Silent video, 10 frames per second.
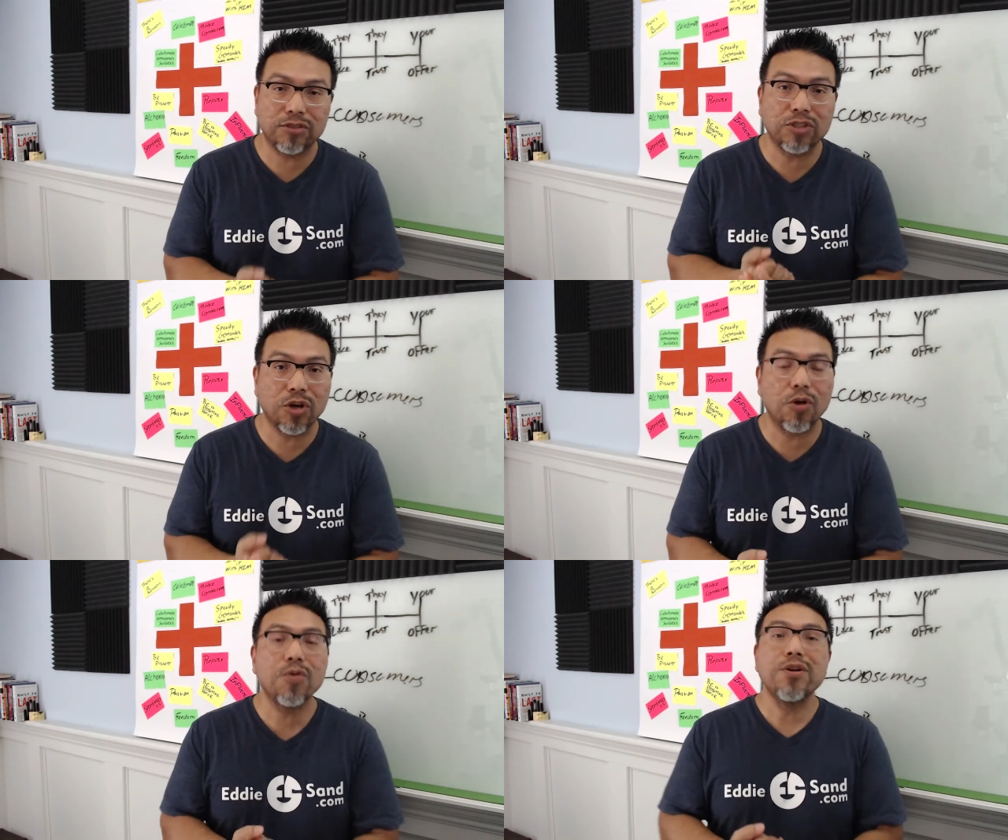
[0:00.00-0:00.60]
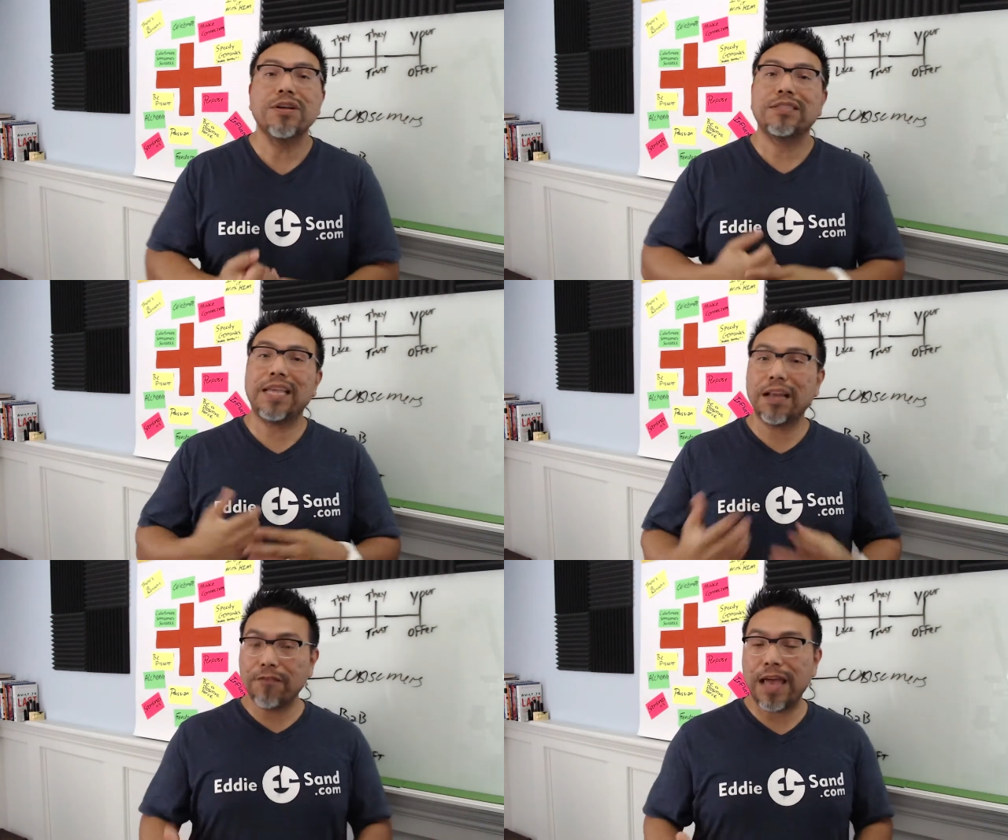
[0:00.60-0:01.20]
So
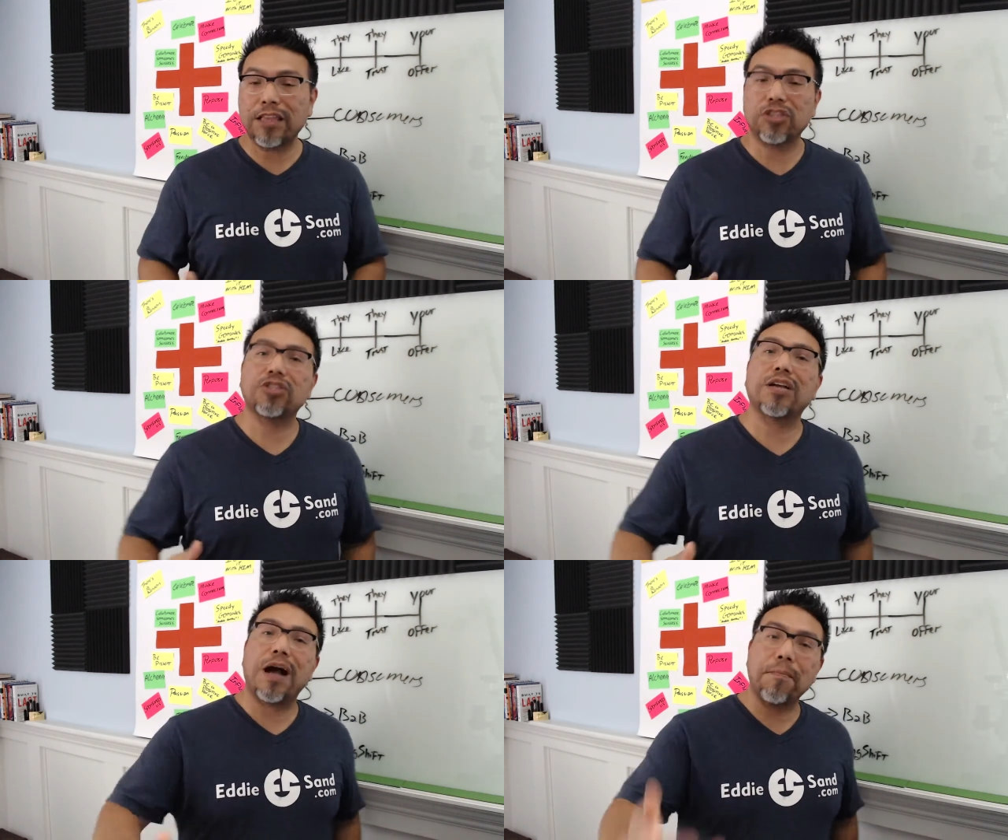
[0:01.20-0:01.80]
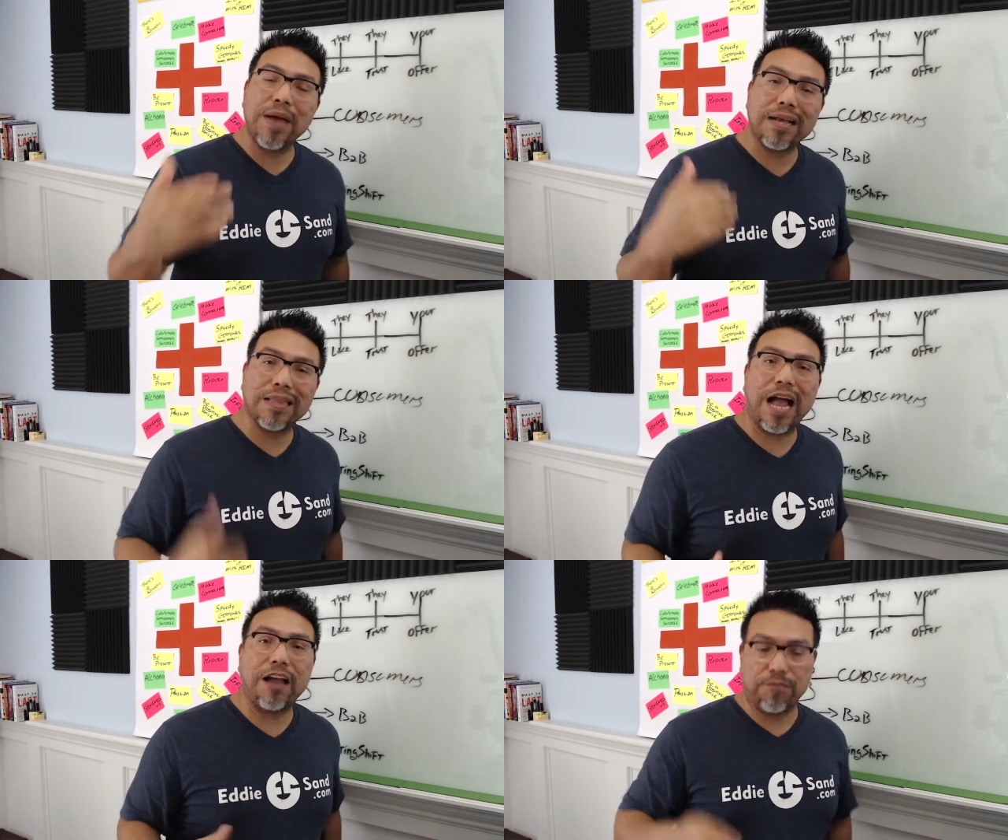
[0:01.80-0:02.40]
take advantage, come back
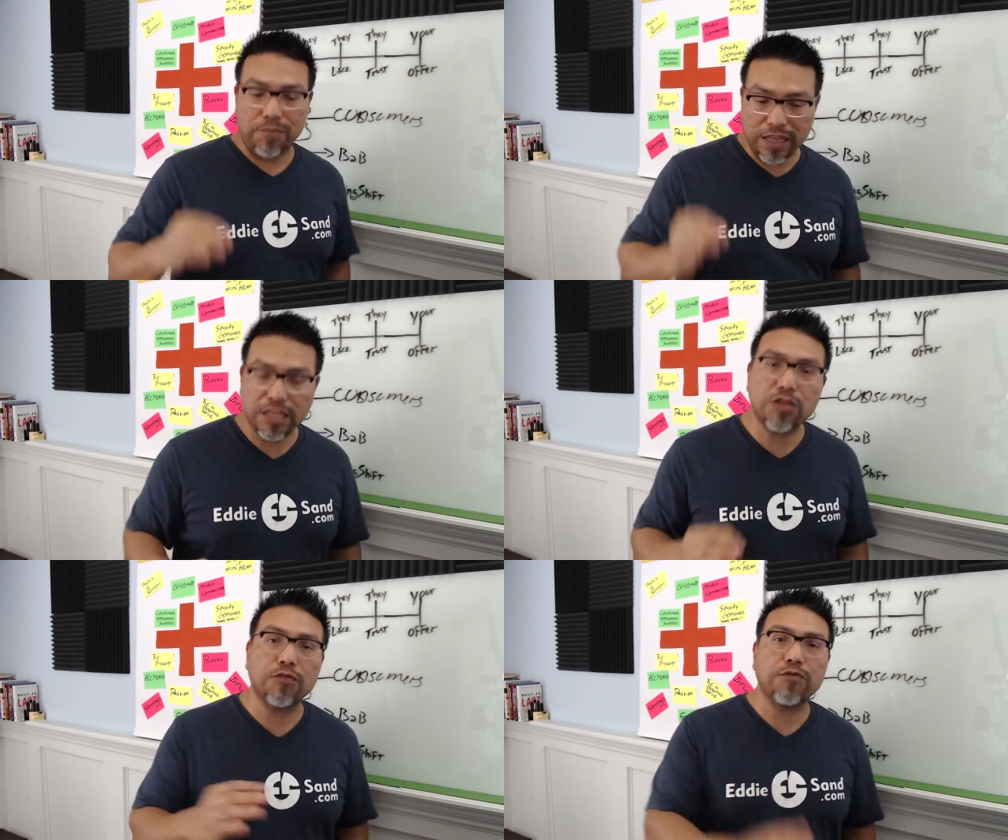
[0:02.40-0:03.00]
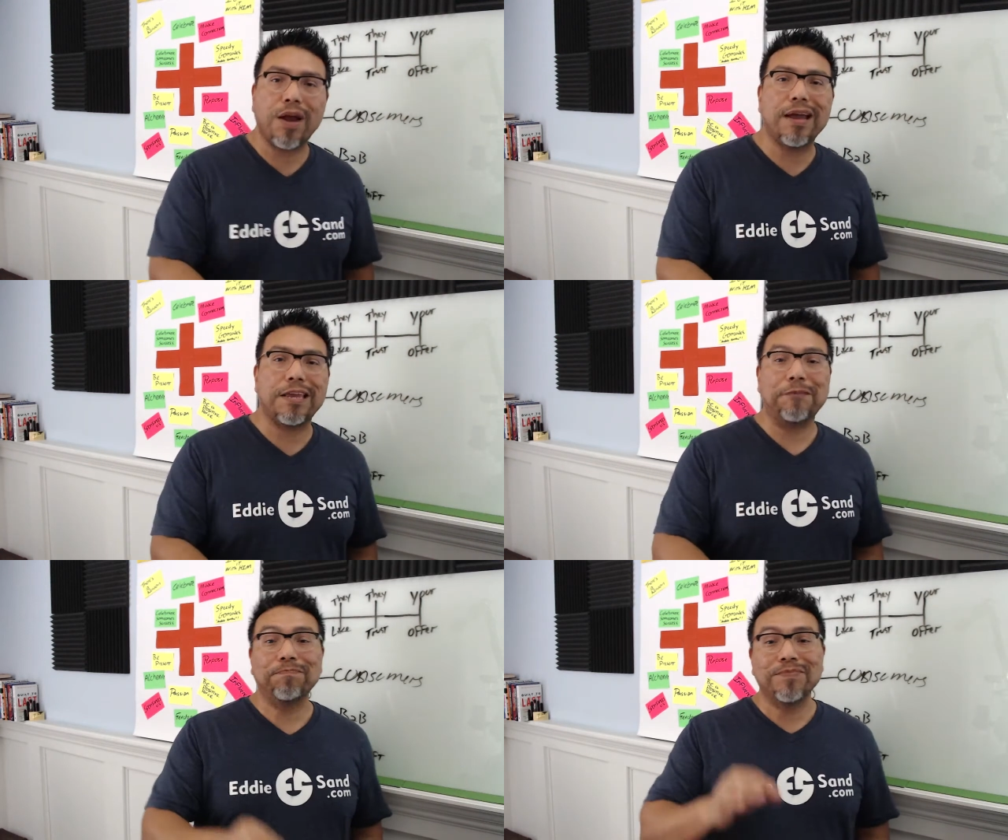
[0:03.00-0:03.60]
live Monday through Friday.